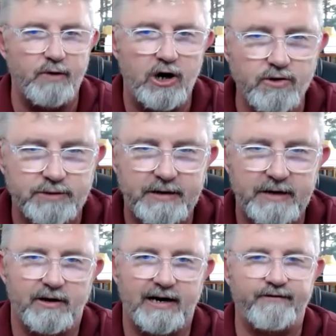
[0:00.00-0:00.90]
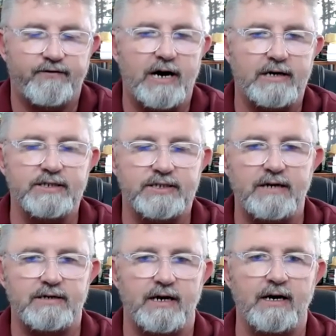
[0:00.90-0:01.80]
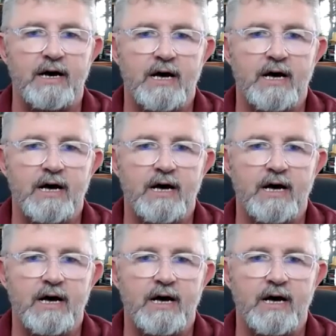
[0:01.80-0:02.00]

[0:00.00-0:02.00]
We lose people left, right, and center.